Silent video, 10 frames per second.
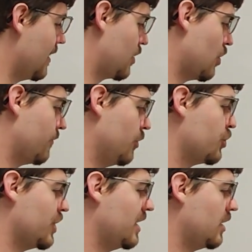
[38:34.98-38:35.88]
The
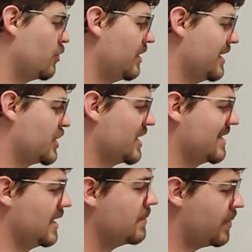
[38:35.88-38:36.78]
convolution integral is just
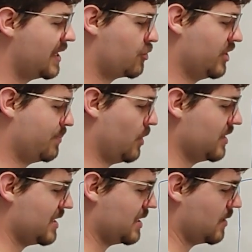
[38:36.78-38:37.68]
the impulse
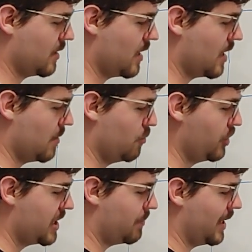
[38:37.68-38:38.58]
response
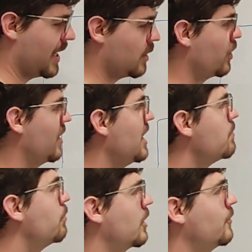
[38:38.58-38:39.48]
multiplied with the
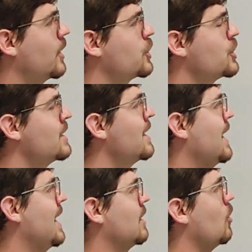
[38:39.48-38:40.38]
input function
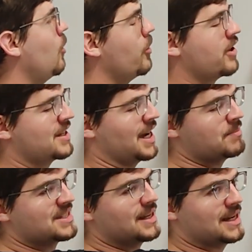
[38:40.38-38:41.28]
at all the
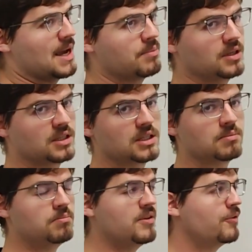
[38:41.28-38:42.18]
times that happened
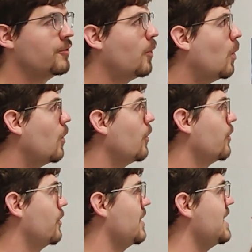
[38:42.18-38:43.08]
before
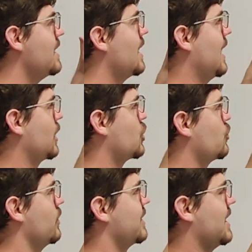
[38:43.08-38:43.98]
the
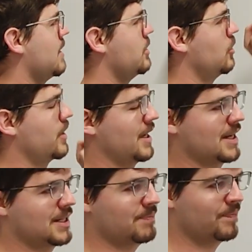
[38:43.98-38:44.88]
actual time you're looking at.